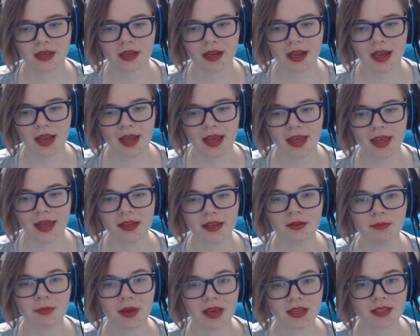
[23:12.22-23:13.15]

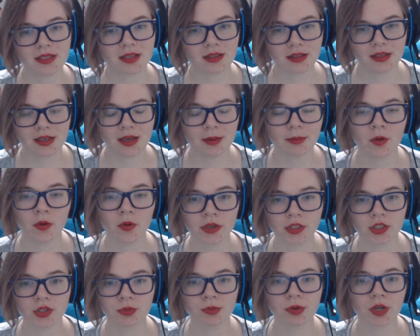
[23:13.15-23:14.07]
And basically I'm
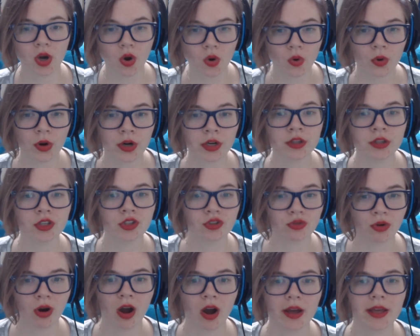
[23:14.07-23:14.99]
going to record the
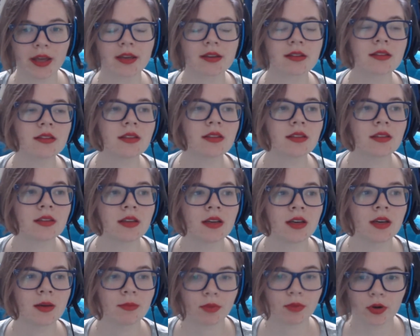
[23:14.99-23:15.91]
drawings,
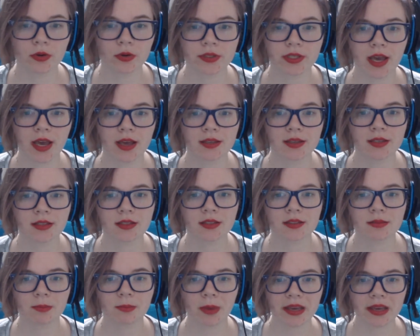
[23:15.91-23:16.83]

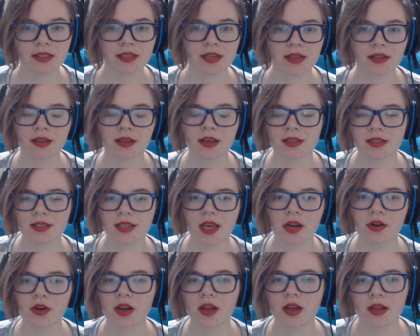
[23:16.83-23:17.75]
process, painting, et
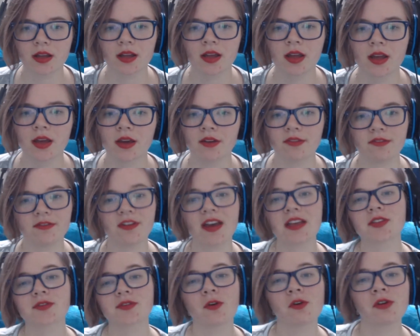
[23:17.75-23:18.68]
cetera.
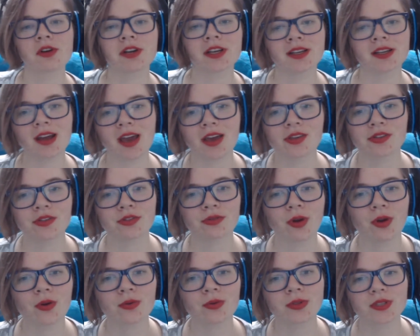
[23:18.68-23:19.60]
Fast forward it and
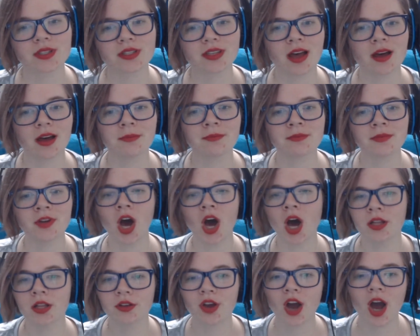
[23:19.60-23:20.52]
throw some
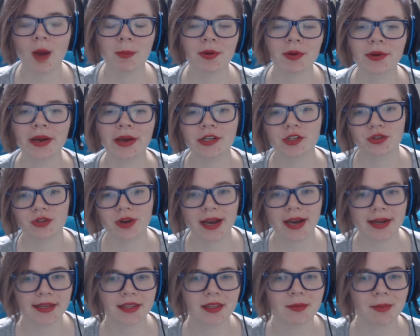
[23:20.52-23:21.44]
non-copyright
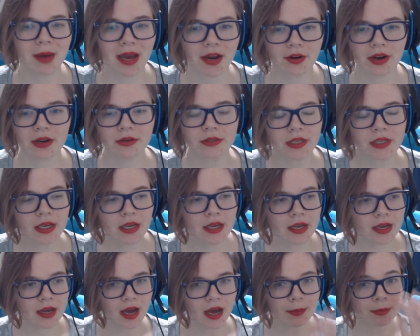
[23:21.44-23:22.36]
track in the background.
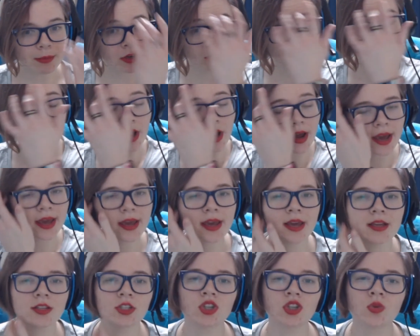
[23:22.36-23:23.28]
I'm going to try
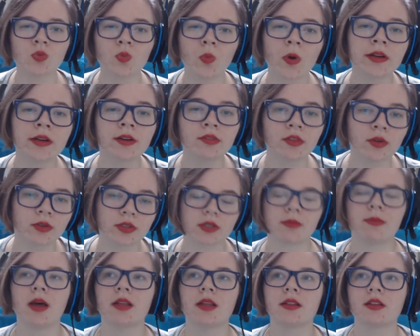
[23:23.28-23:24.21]
and do one of those a
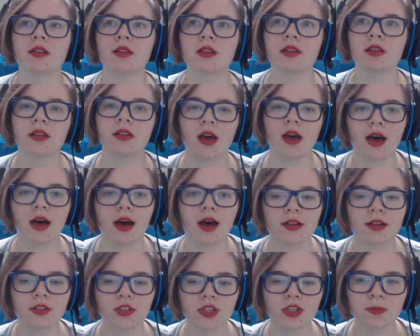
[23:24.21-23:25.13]
month.
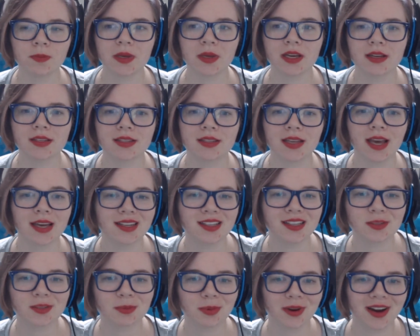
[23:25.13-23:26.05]
Uh, just because I
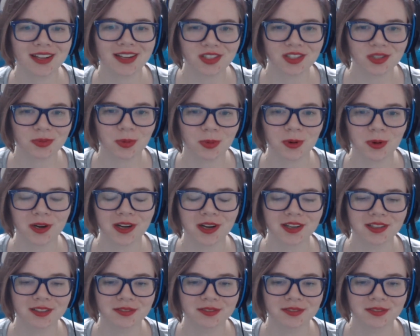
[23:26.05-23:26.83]
need to practice more.